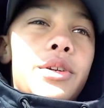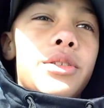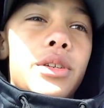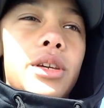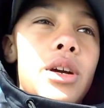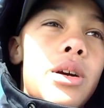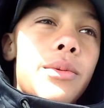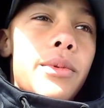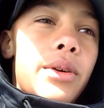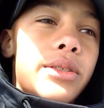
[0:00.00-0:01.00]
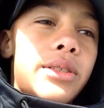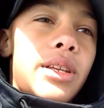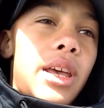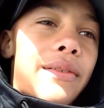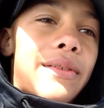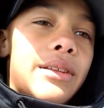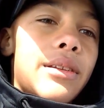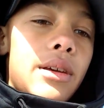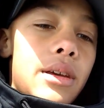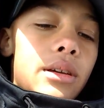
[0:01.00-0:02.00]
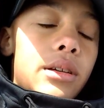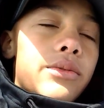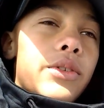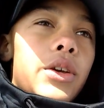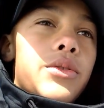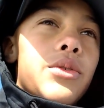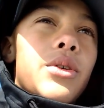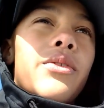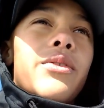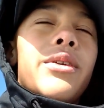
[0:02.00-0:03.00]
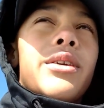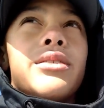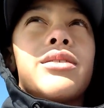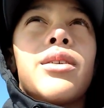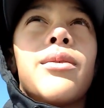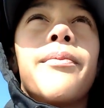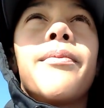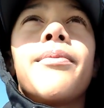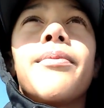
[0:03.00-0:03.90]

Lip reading: We usually get home around 7 because we go do other things. So